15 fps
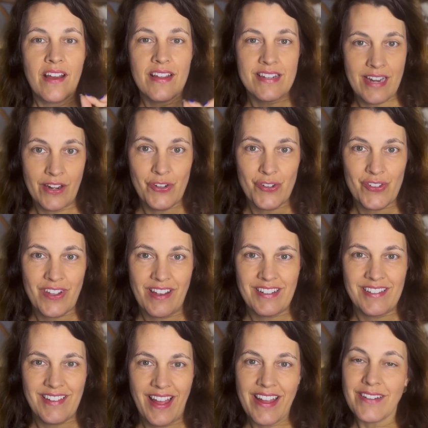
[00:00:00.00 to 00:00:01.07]
nitrous
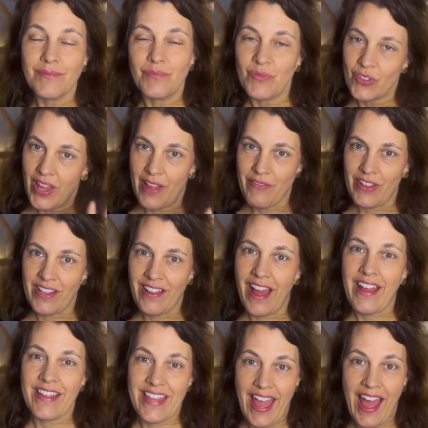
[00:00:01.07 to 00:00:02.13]
oxide, laughing
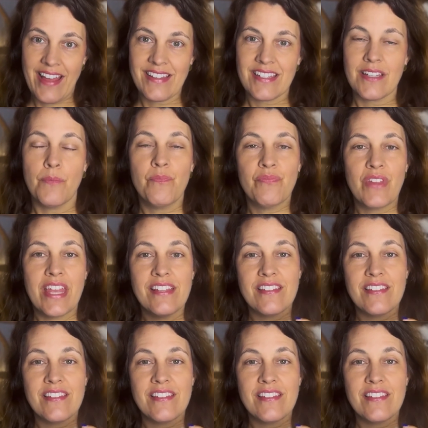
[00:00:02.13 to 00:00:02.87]
gas, is